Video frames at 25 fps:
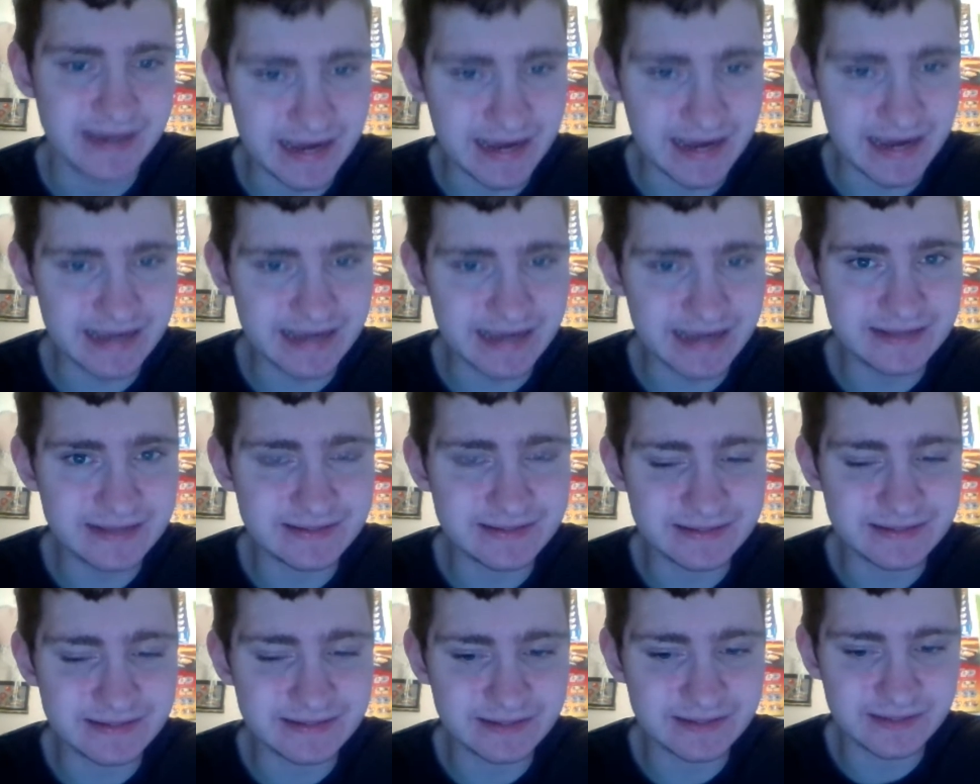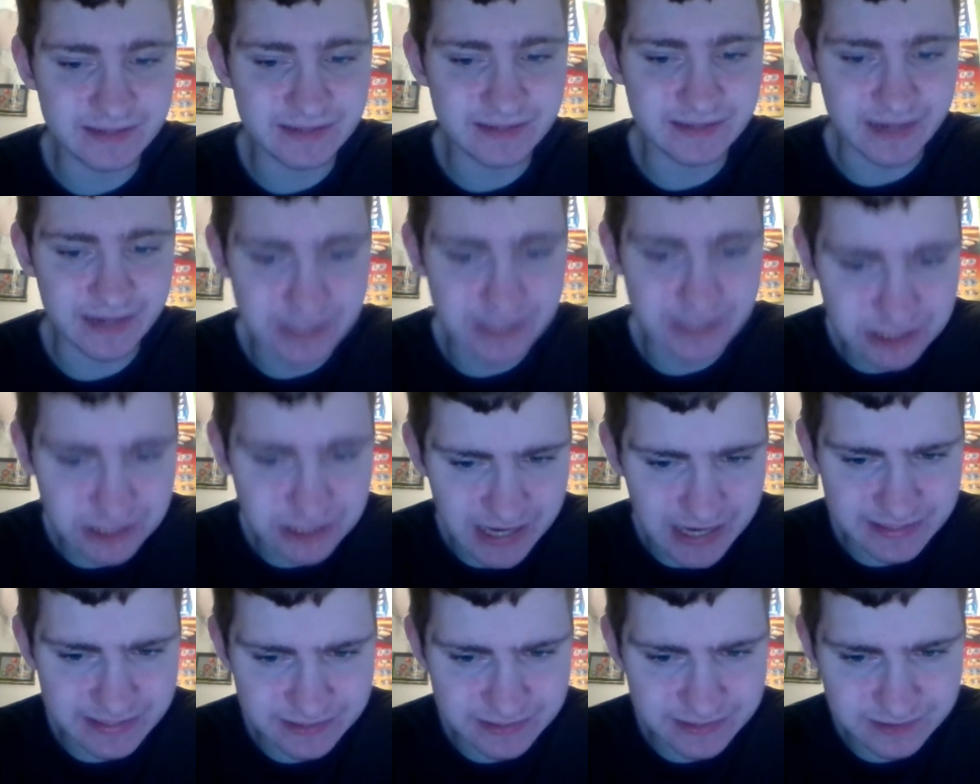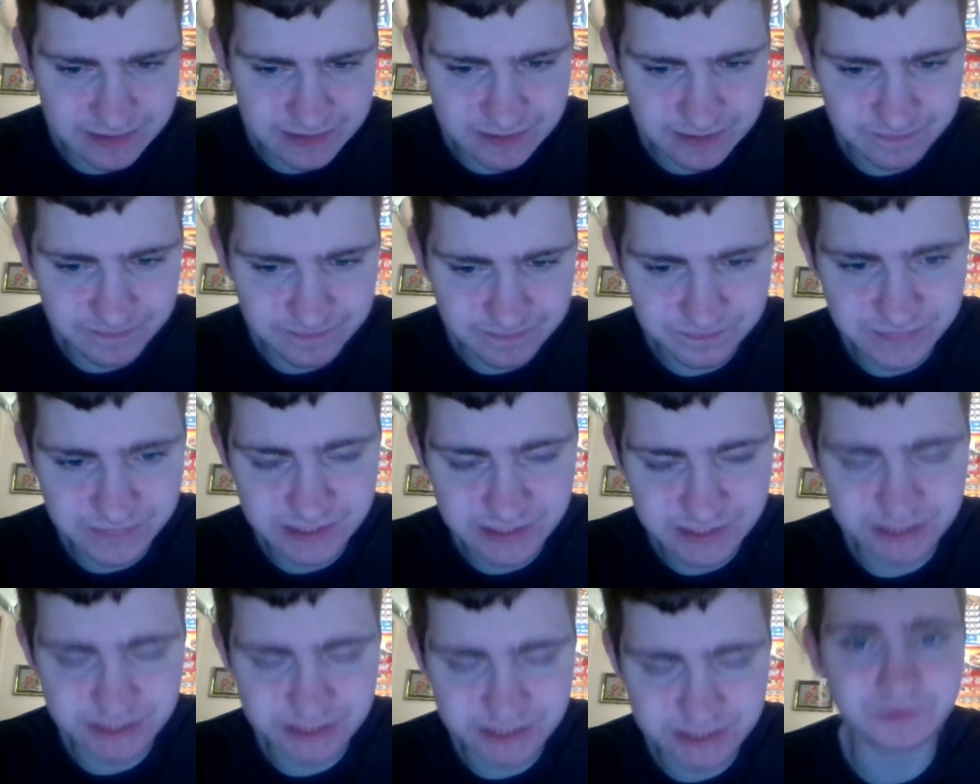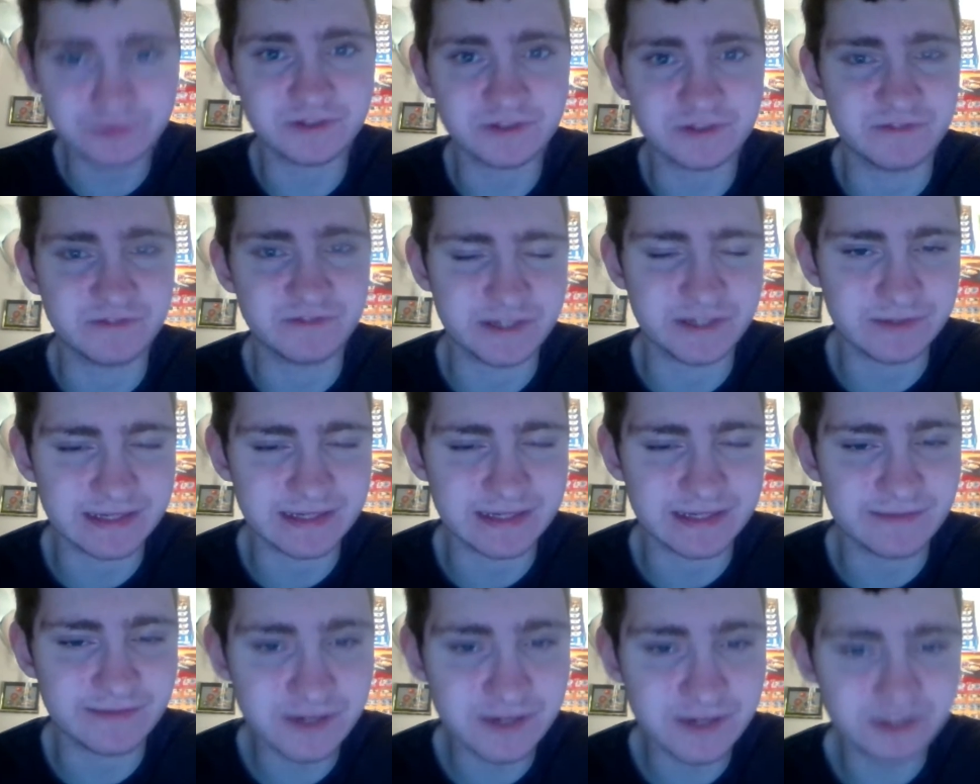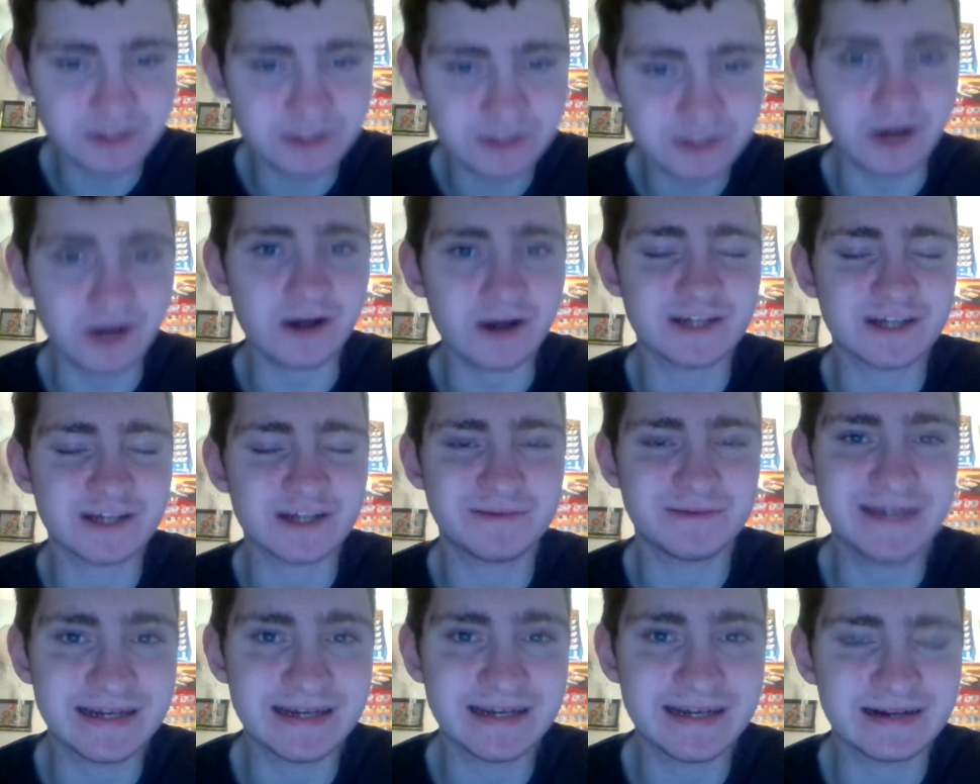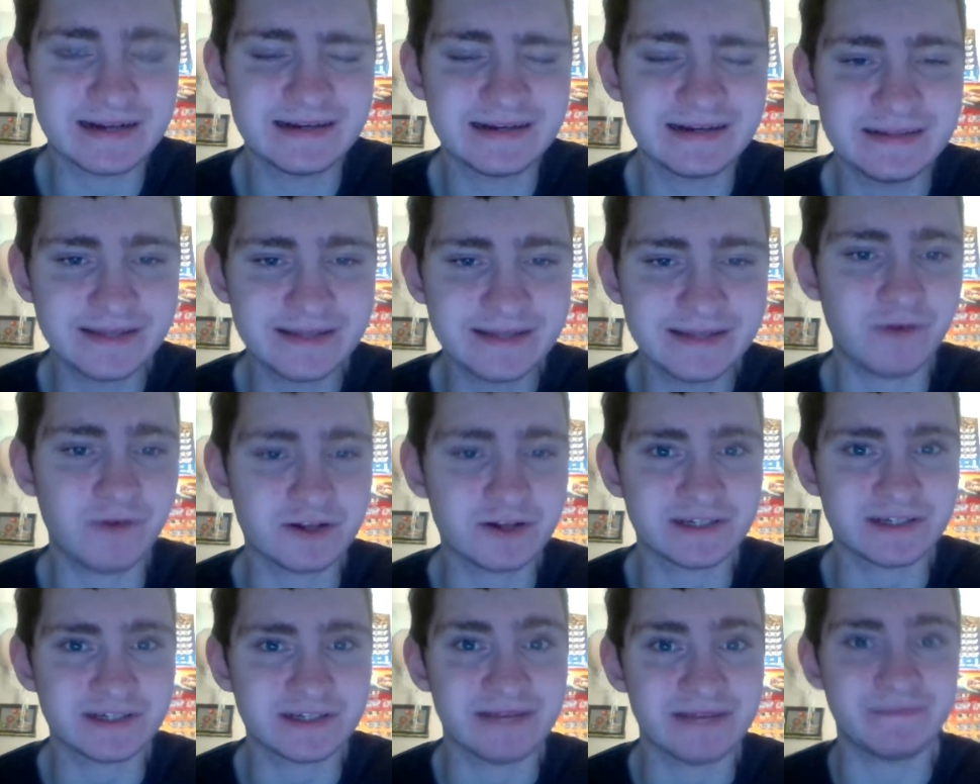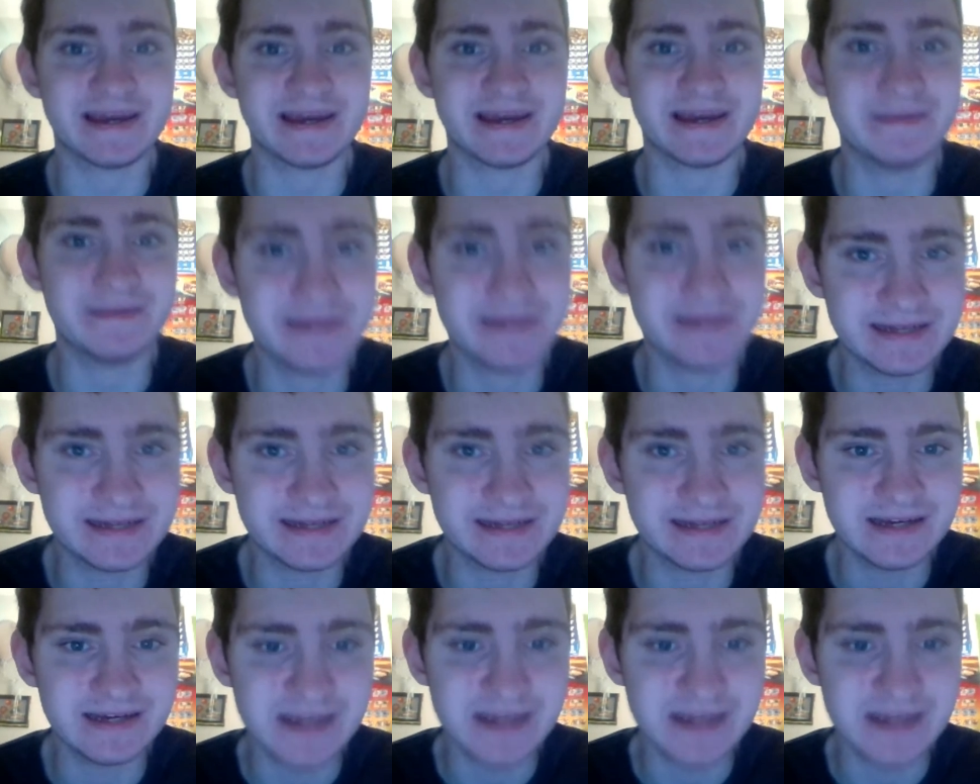in a chat in children view, like if you're talk speaking like you are like a baby,